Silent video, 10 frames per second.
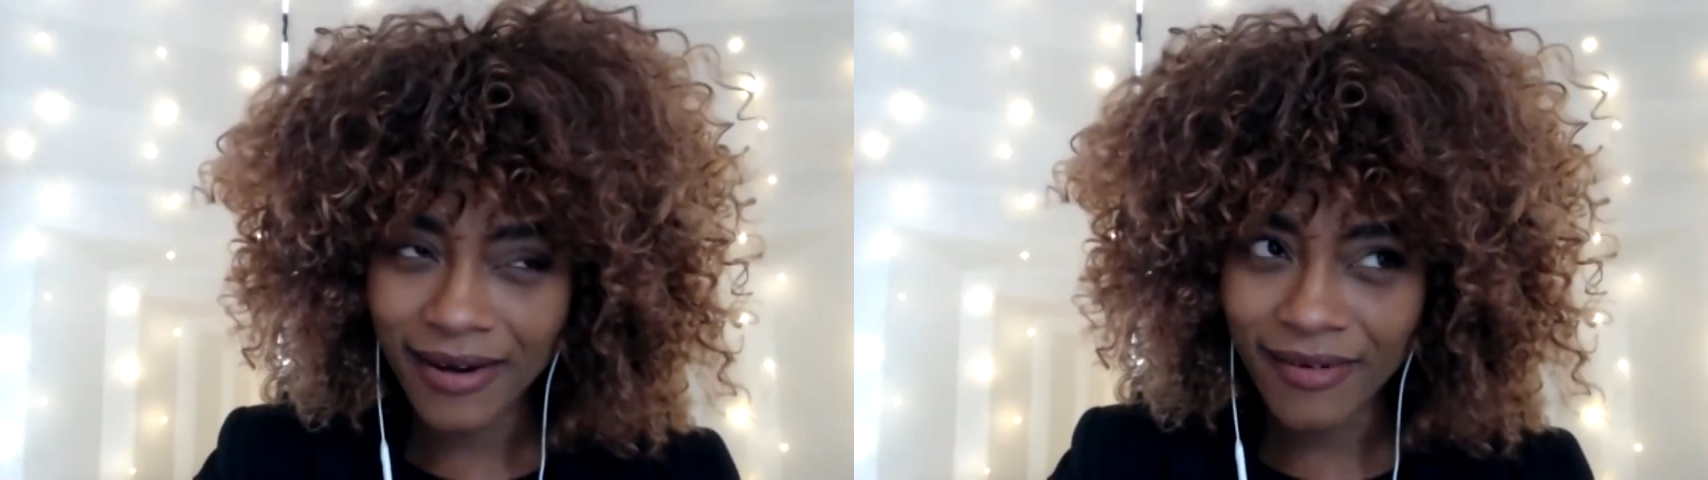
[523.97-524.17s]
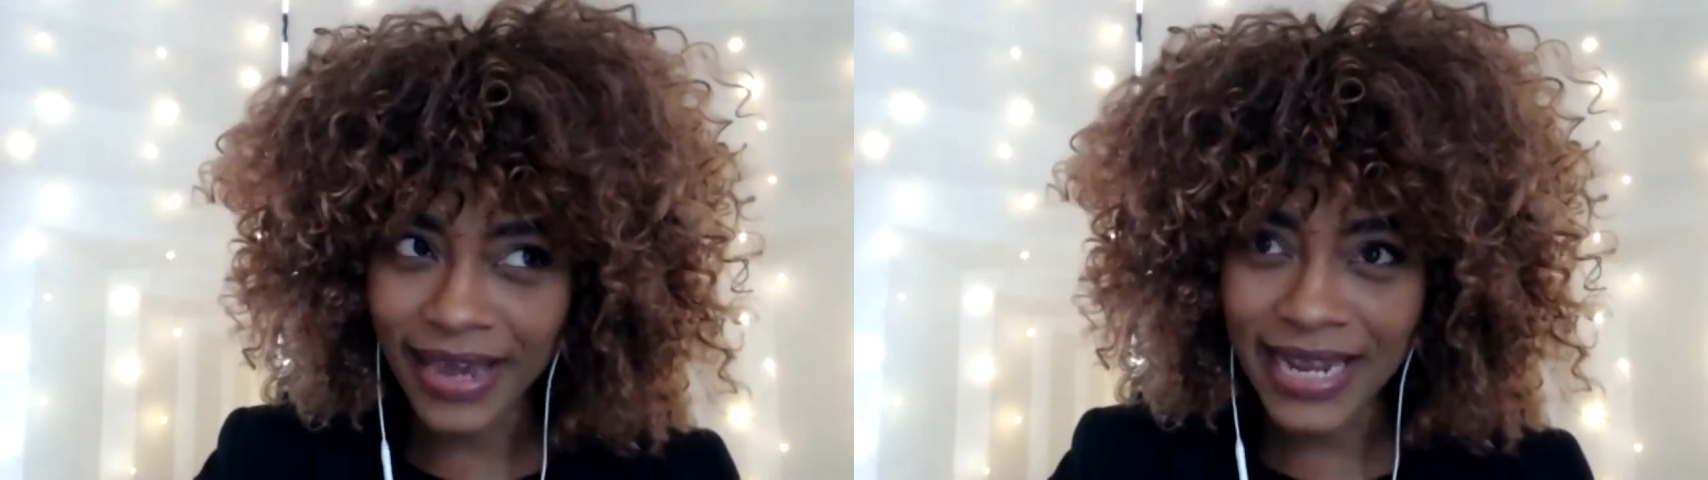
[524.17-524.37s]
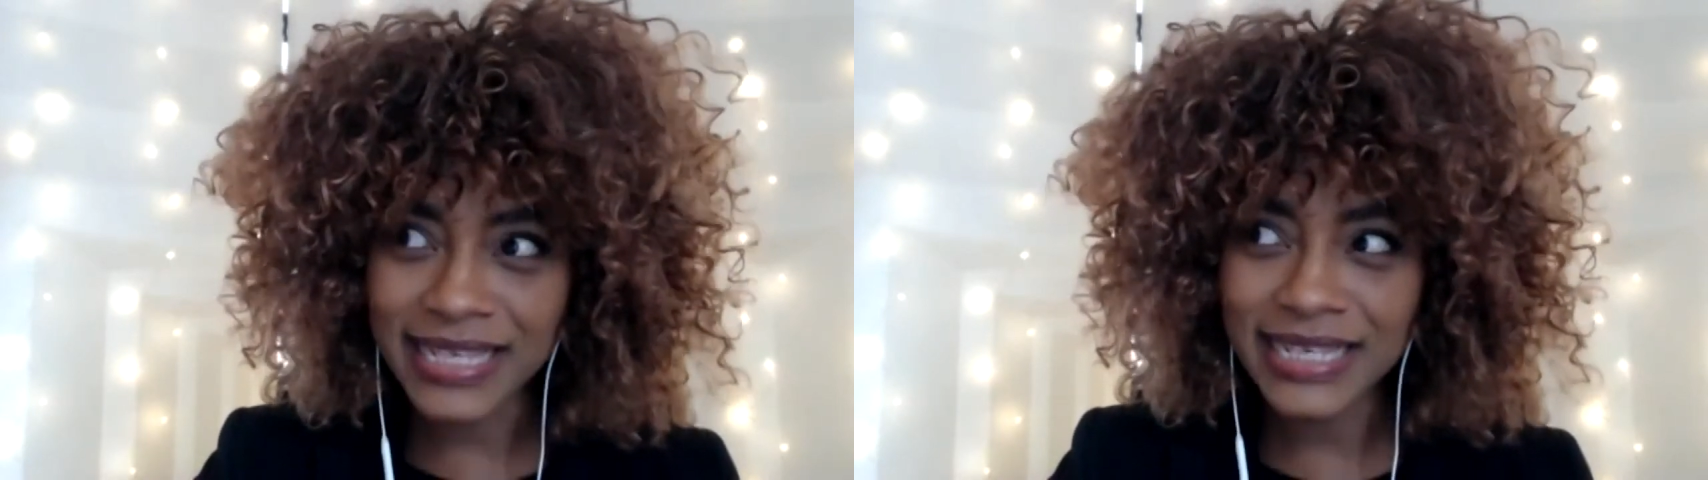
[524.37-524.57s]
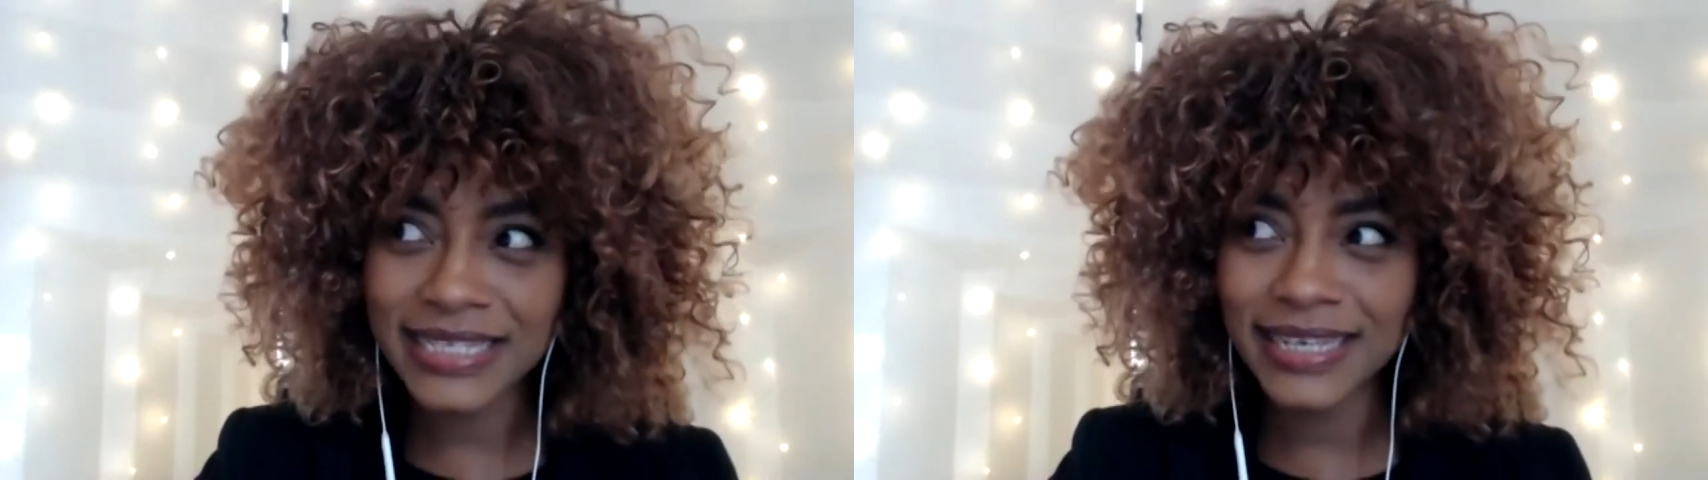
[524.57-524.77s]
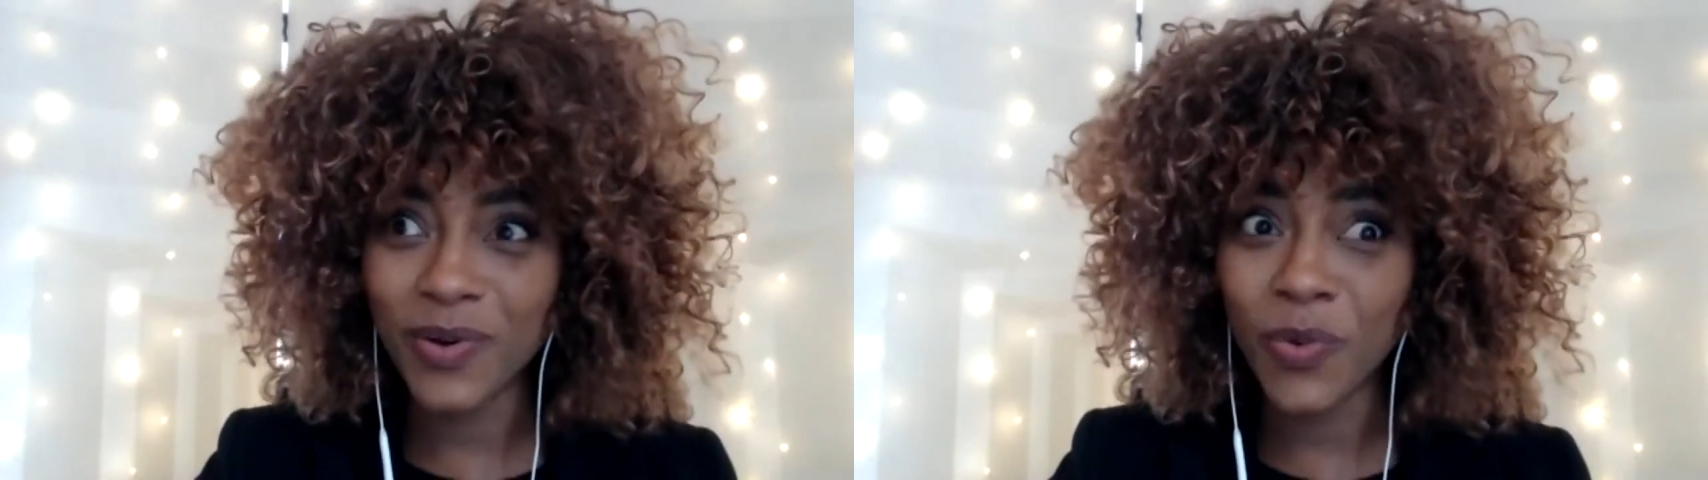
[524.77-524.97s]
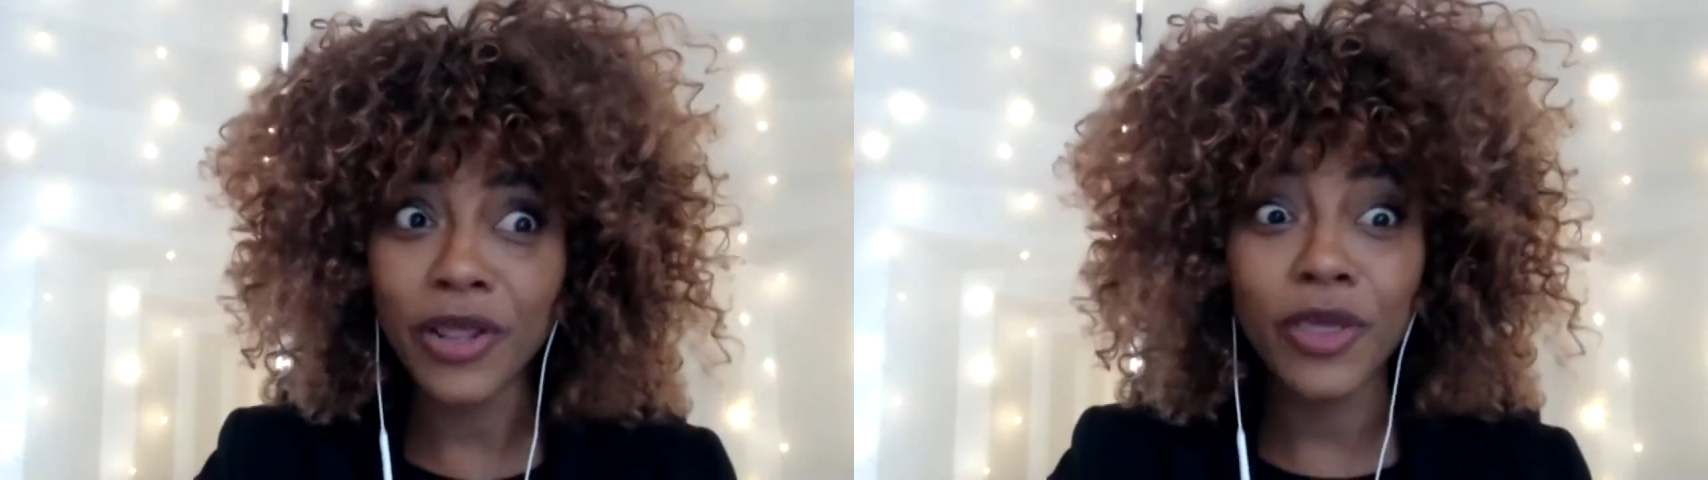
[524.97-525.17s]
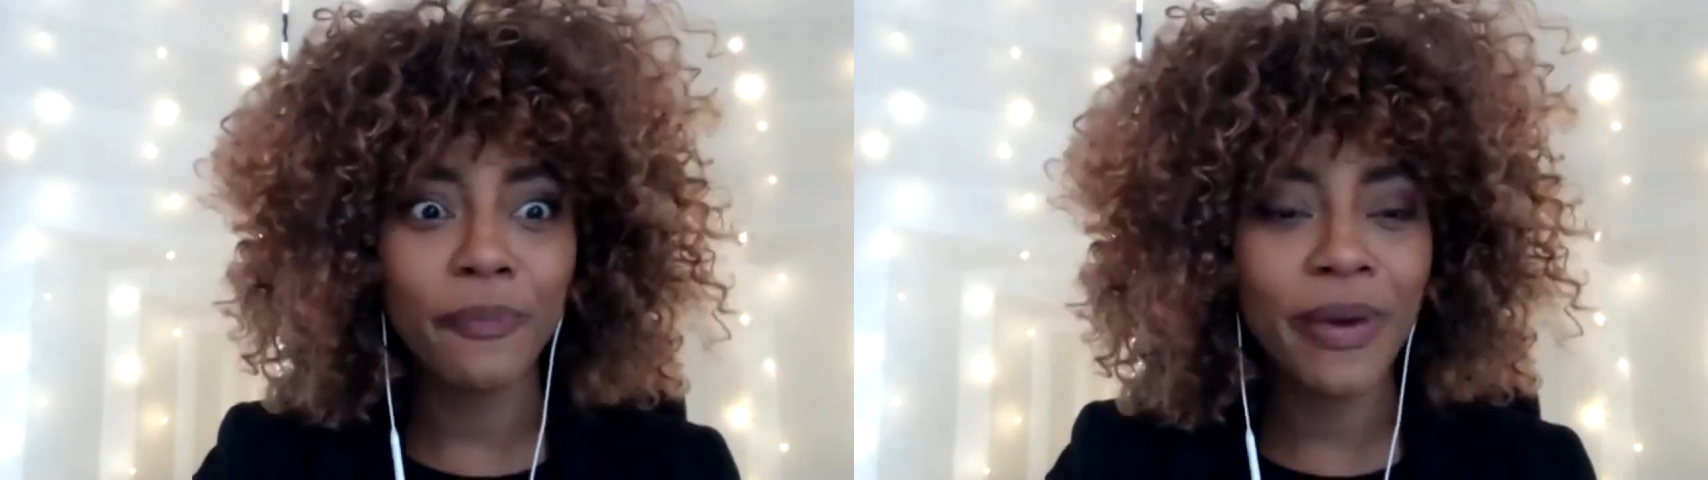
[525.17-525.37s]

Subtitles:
Right? What are your